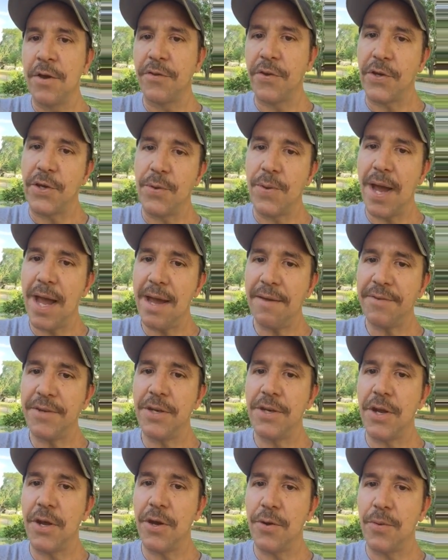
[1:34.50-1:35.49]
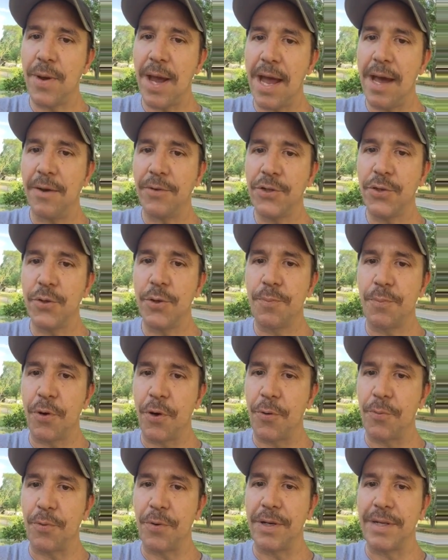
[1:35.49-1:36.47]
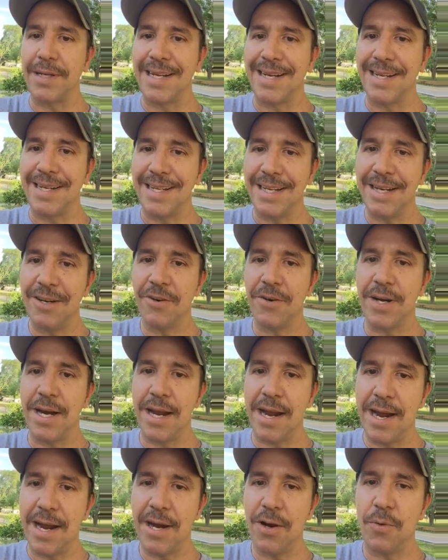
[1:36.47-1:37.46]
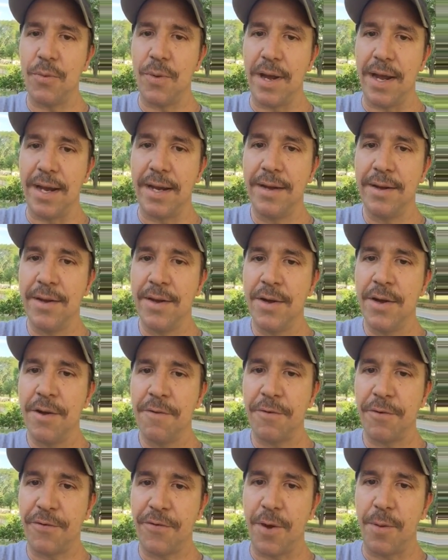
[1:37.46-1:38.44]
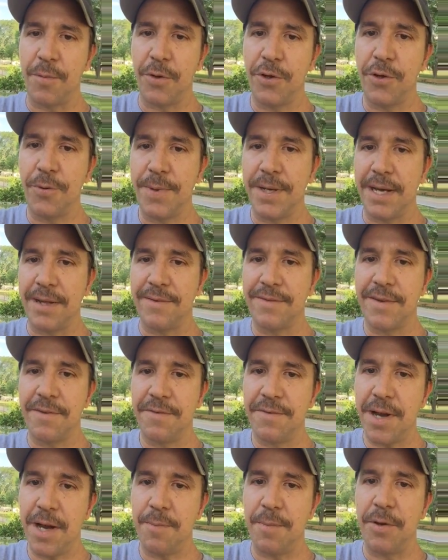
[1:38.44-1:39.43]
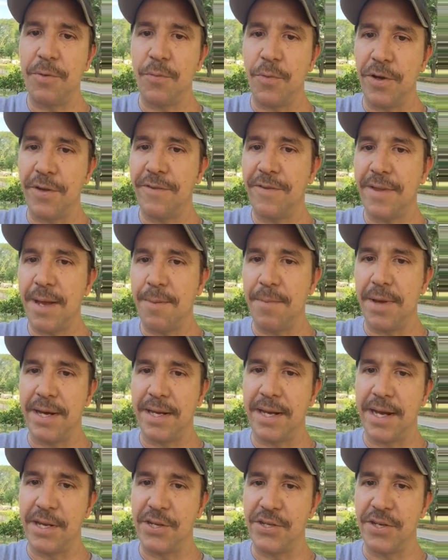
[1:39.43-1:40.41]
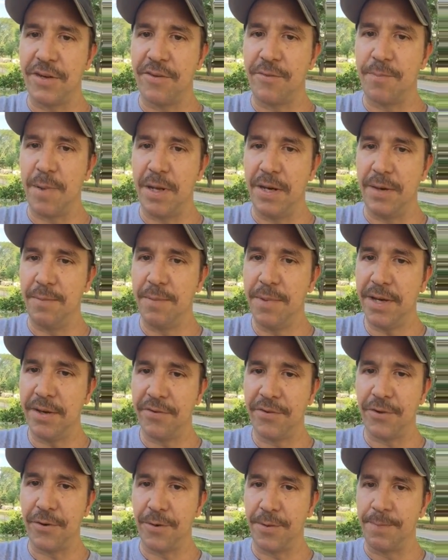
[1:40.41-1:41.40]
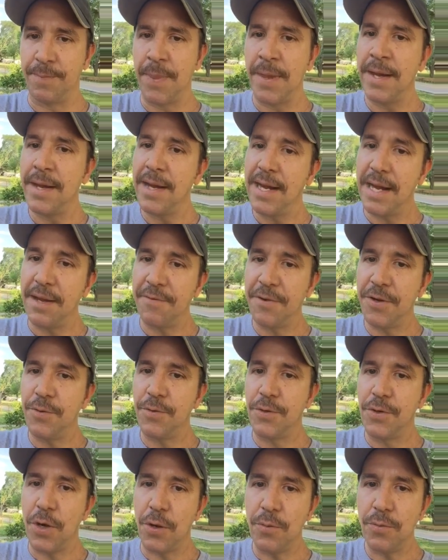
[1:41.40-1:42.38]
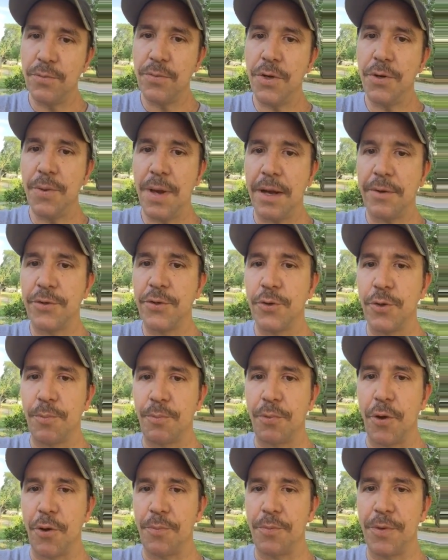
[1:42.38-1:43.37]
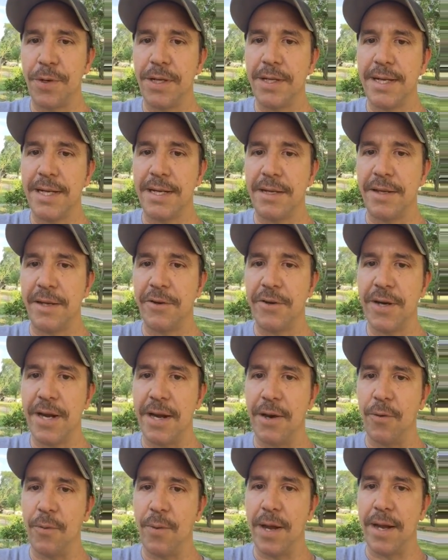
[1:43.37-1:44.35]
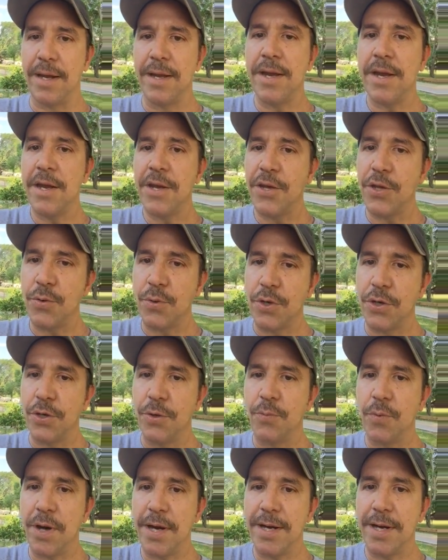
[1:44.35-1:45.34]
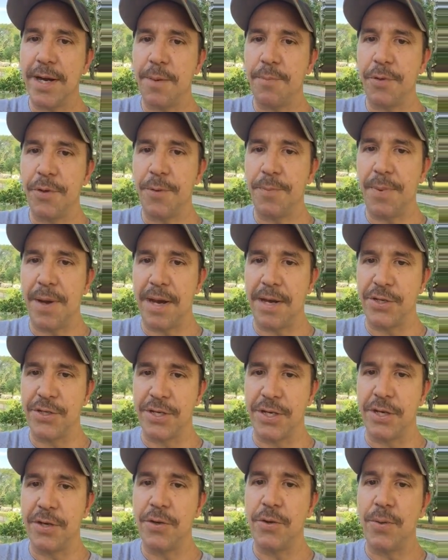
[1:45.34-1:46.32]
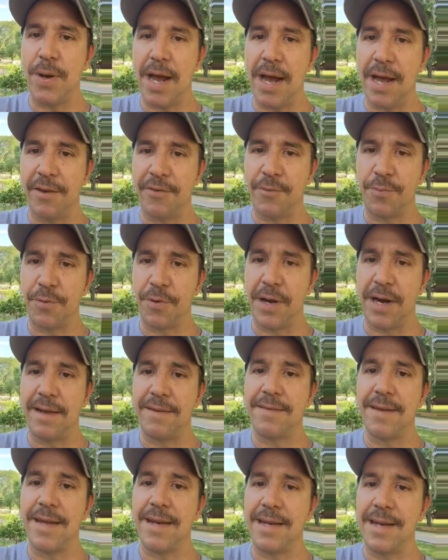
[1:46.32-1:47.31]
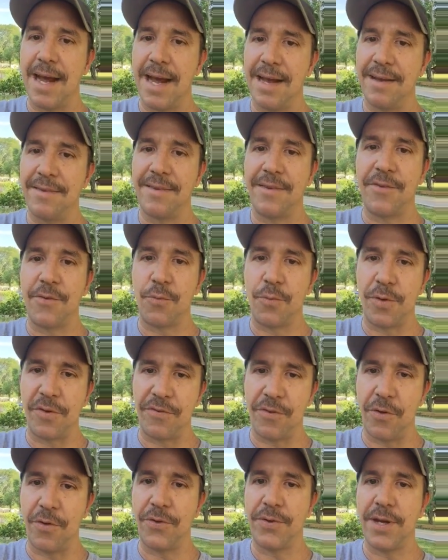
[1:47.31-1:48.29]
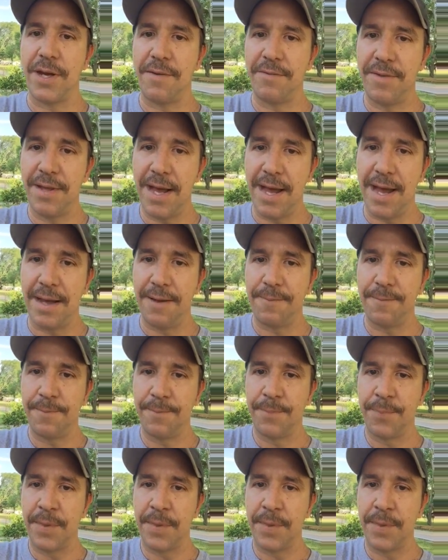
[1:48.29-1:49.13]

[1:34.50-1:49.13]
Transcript: So you have to know how to appropriately clear an airway for someone who begins to vomit once that medication has been administered. If you don't know how to appropriately clear an airway, you could wind up with a patient who aspirates and dies as a result of that.